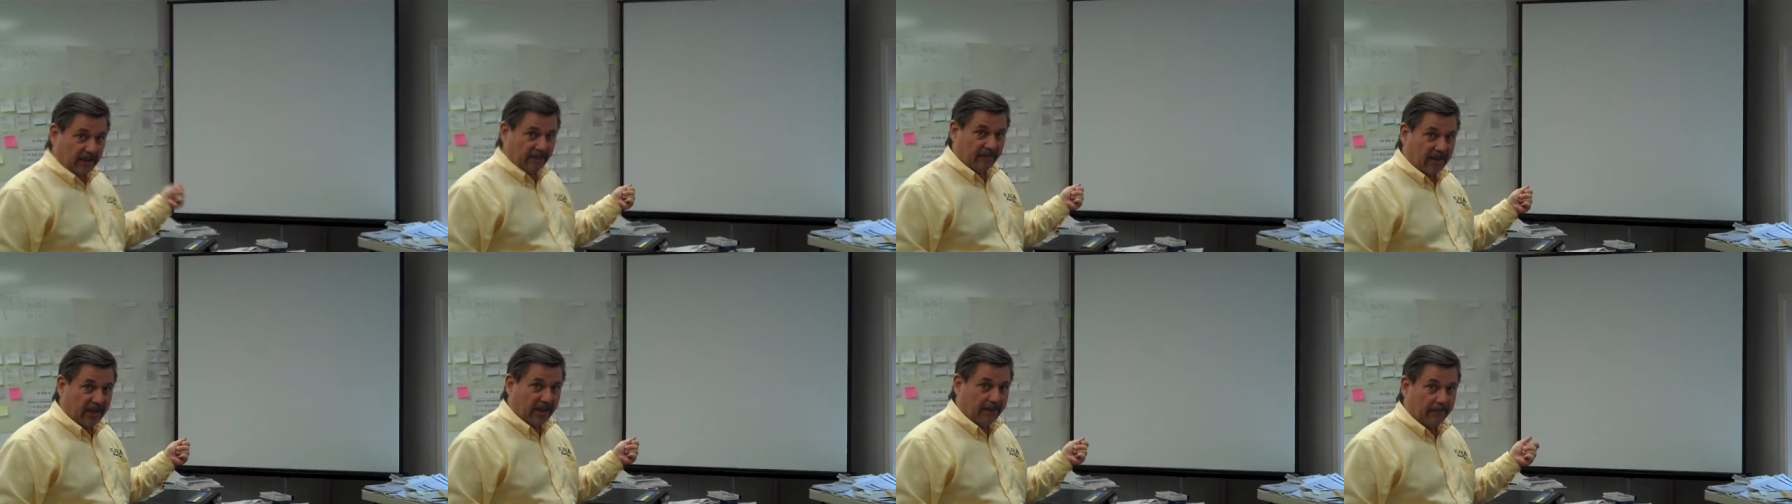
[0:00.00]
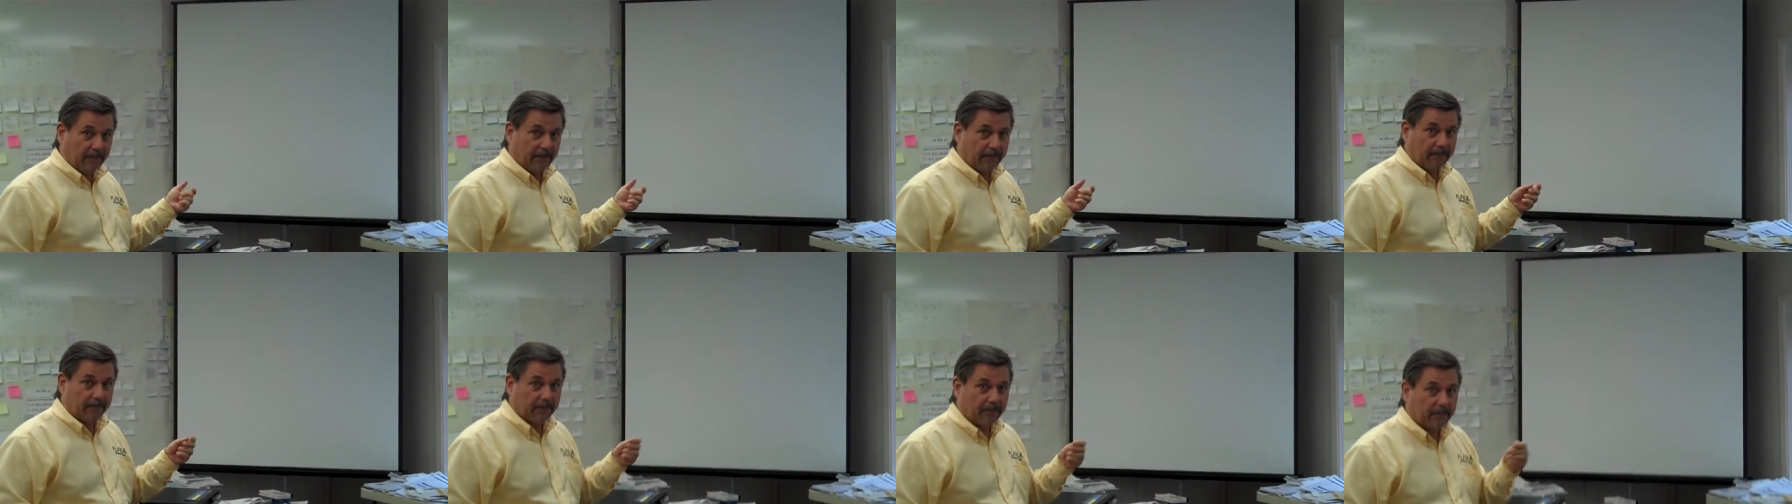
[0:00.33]
I'm gonna tell
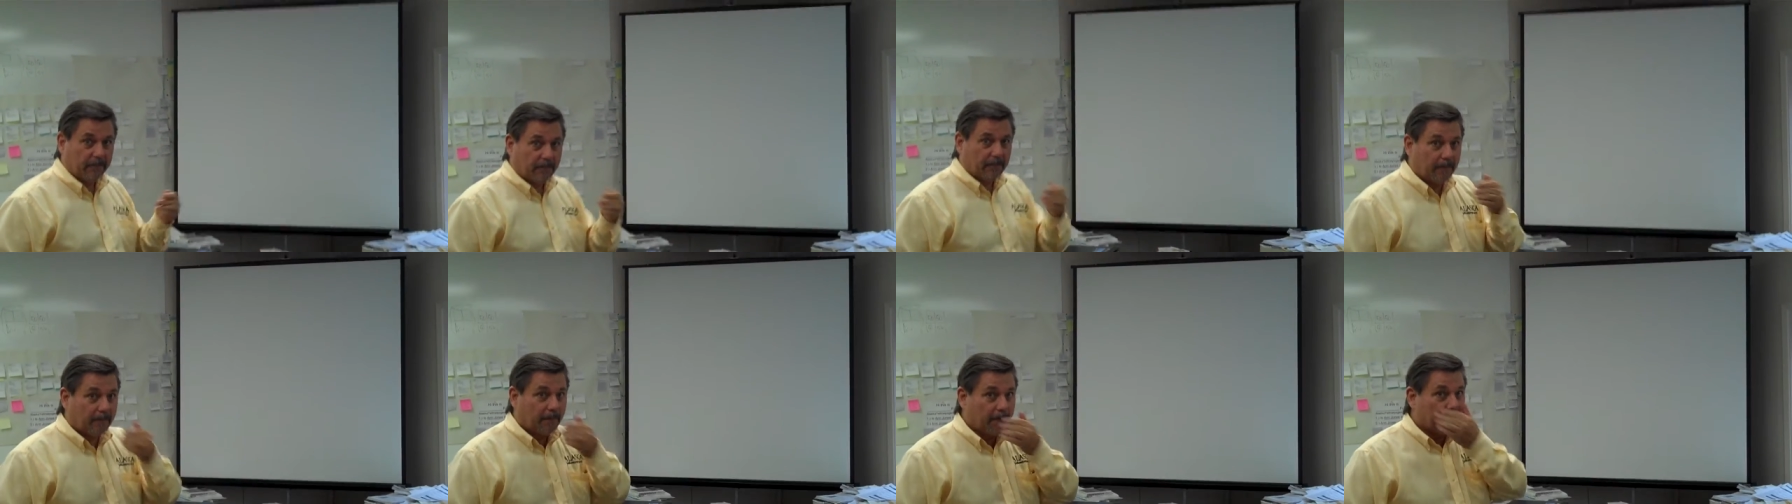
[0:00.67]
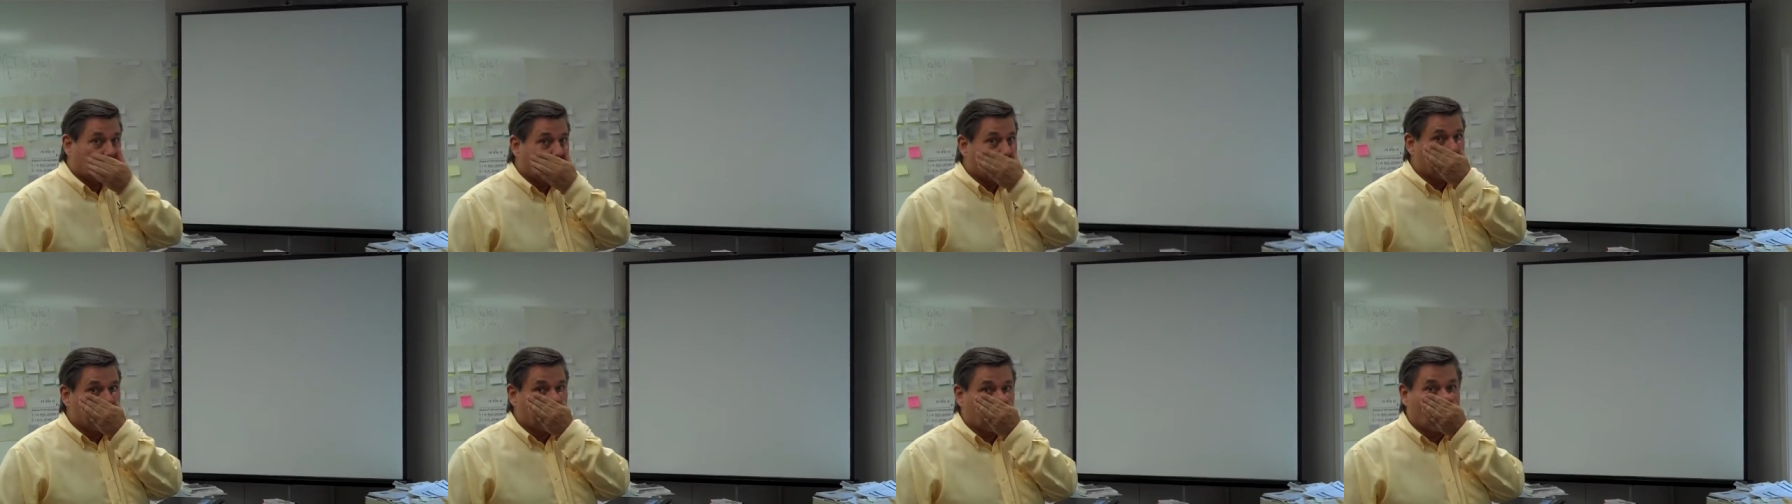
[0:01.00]
you an
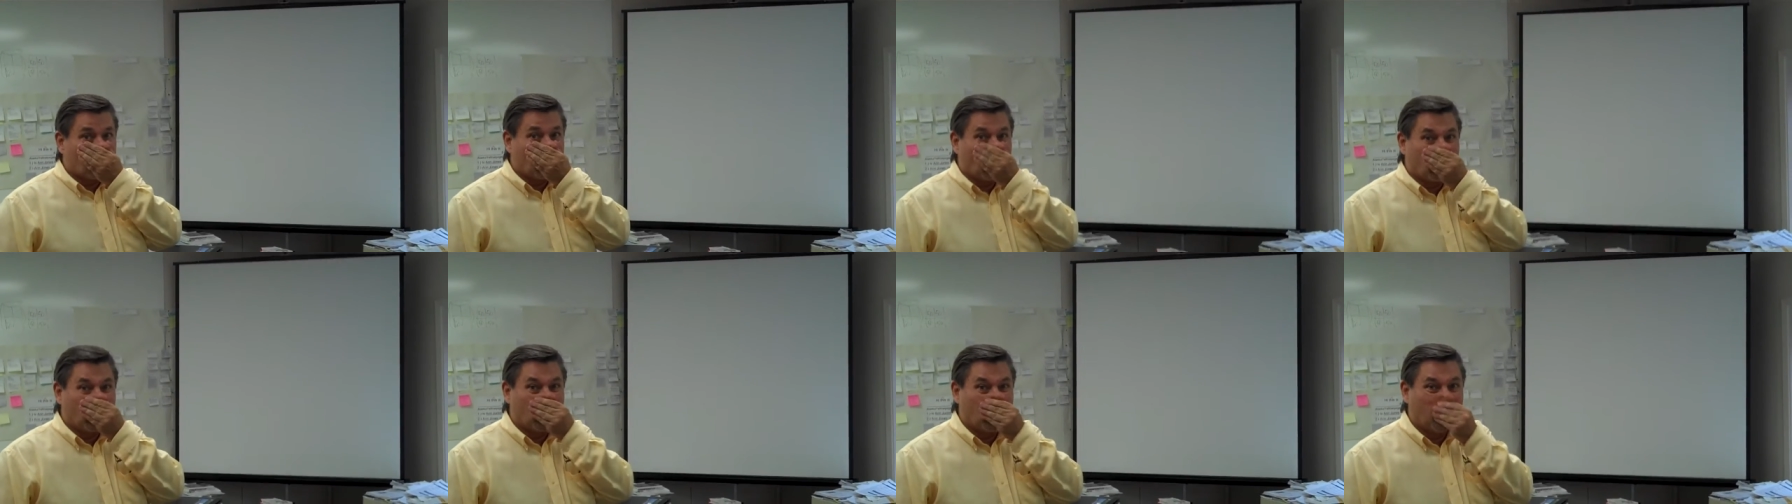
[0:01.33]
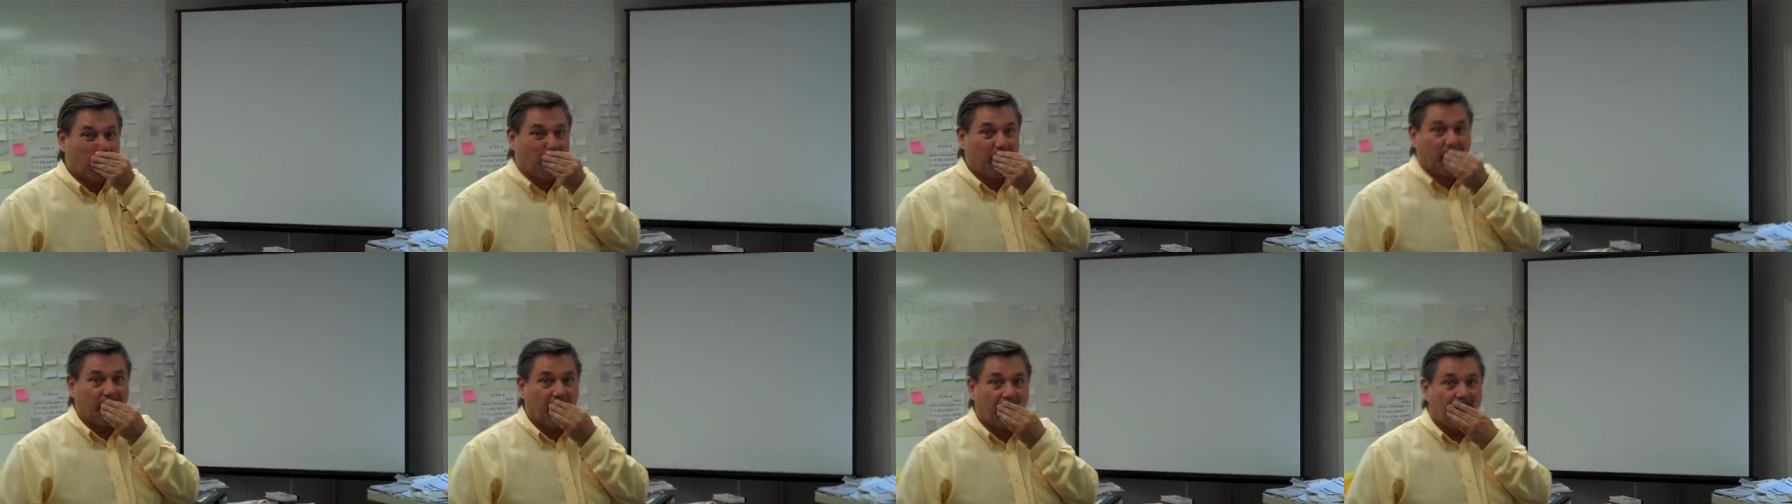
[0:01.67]
easier, better way
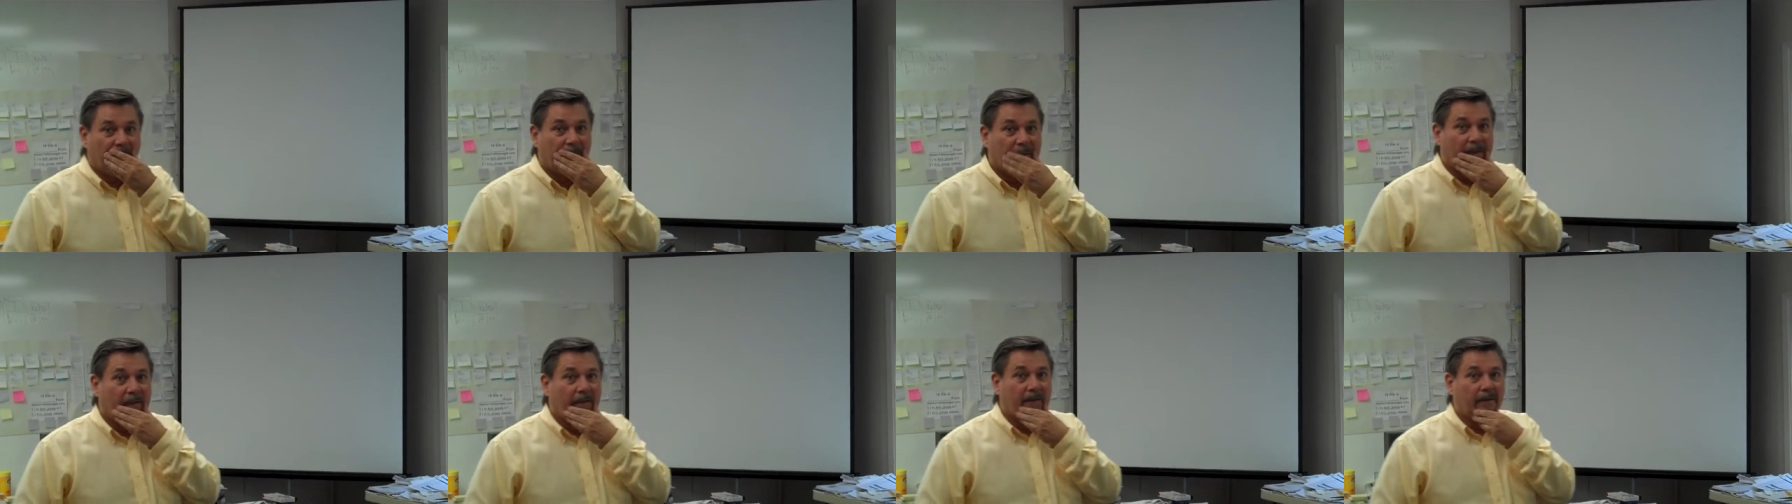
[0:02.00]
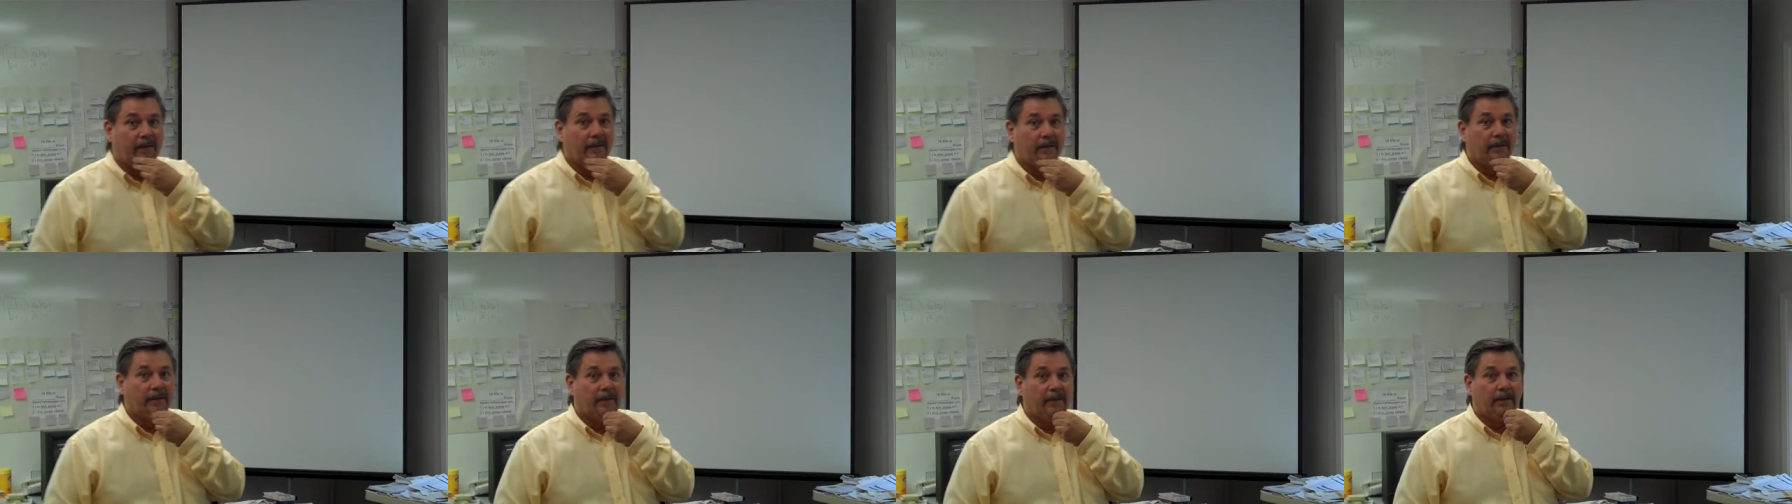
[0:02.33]
than even
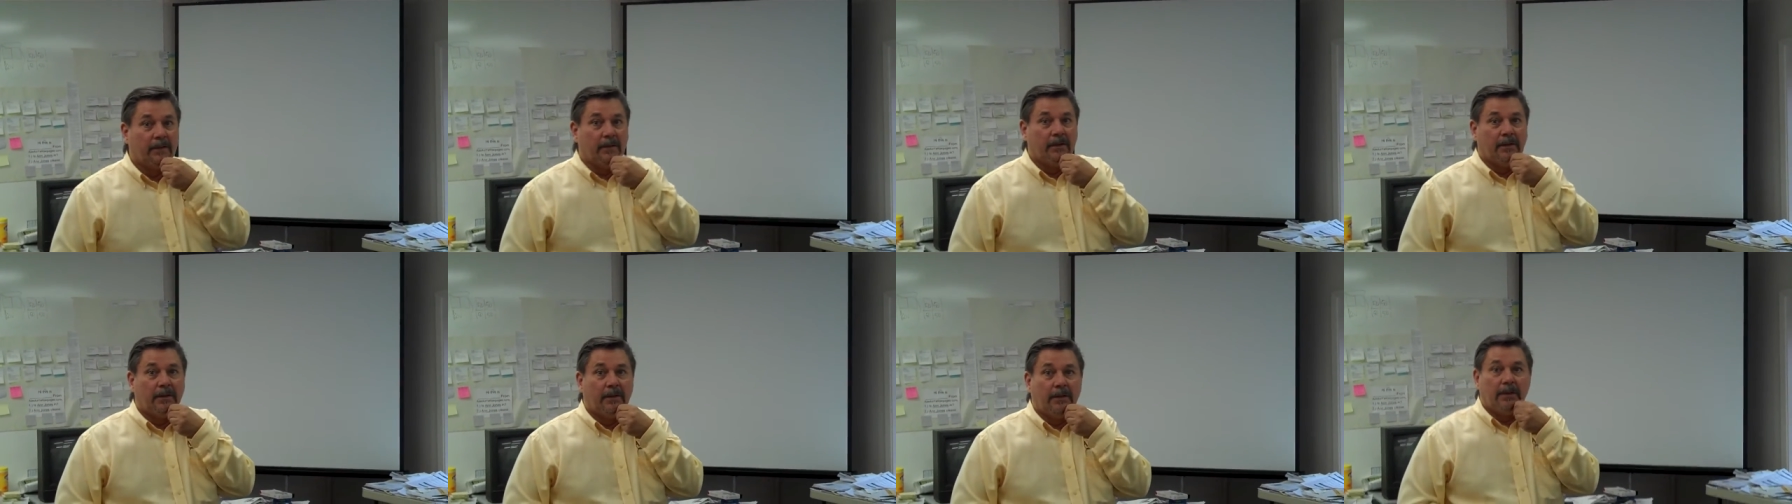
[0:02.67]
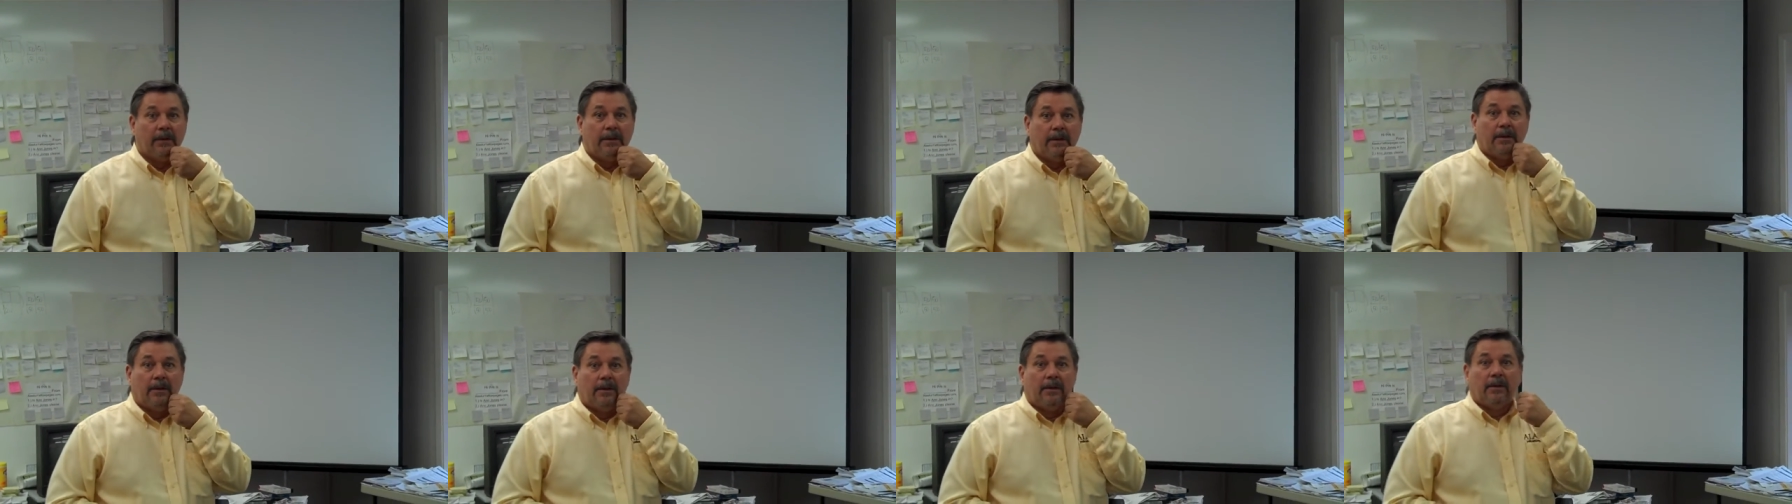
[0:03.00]
that is
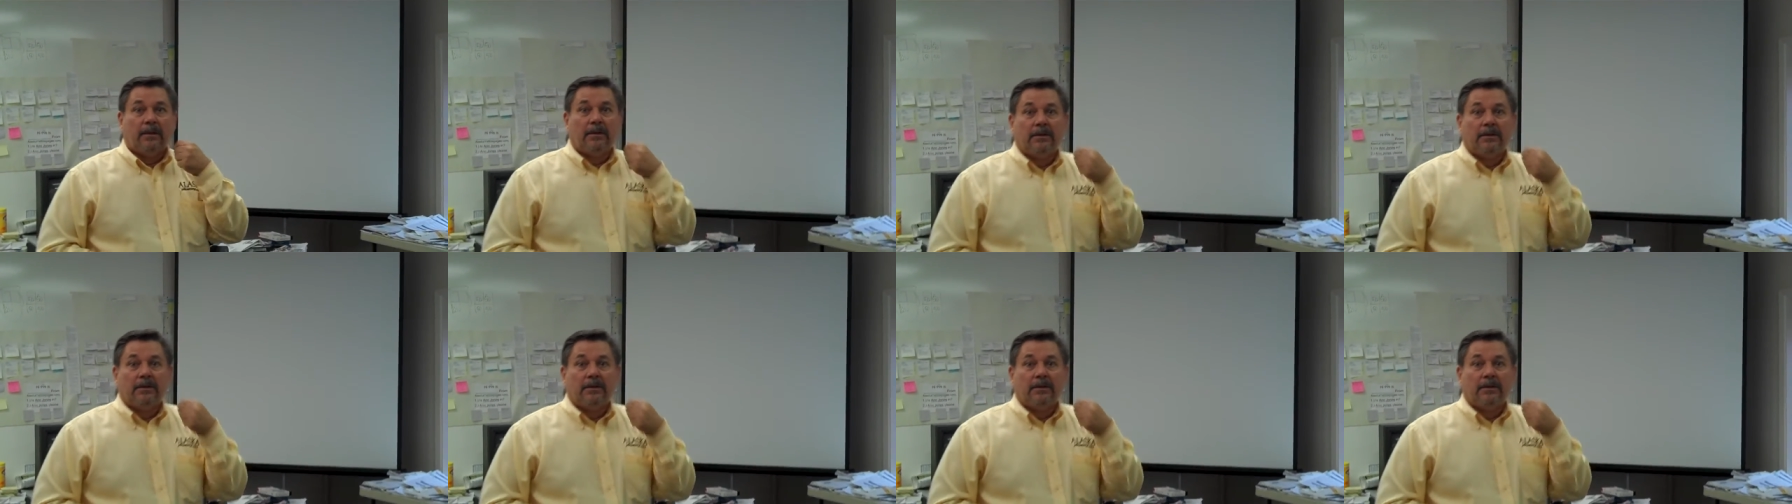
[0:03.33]
to